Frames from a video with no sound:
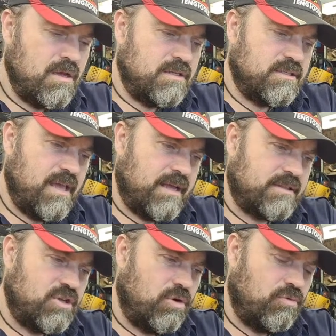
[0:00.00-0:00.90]
So yeah, I
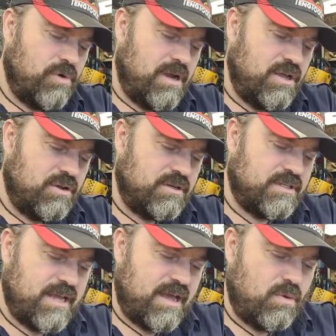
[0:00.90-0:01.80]
don't really
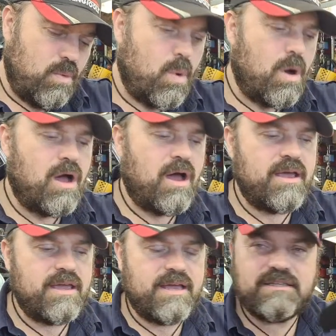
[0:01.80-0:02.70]
understand
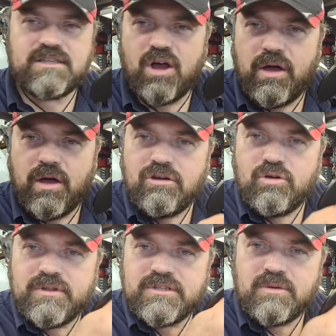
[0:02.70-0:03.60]
why it's got
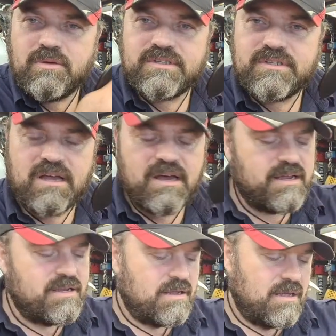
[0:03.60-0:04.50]
increments up the
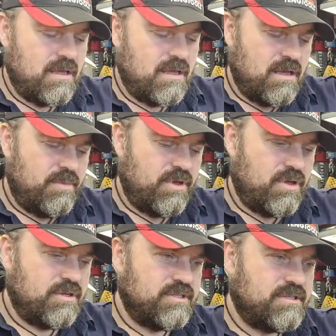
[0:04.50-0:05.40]
side,
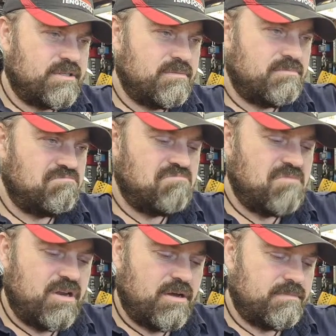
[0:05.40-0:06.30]
because, you
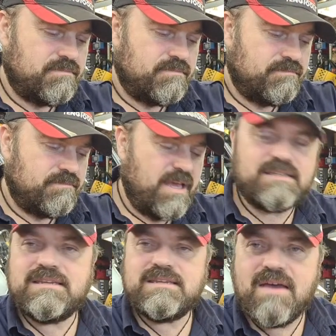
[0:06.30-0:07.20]
know,
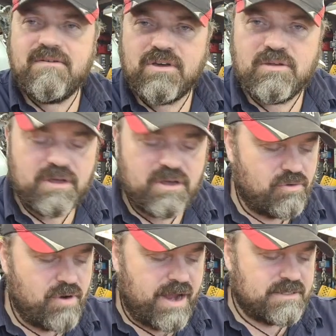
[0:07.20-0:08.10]
it's never going to be
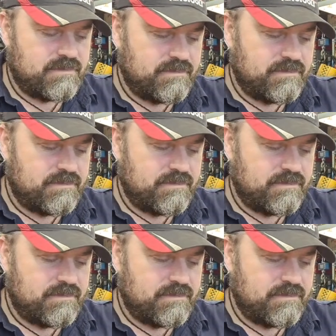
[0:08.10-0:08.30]
correct.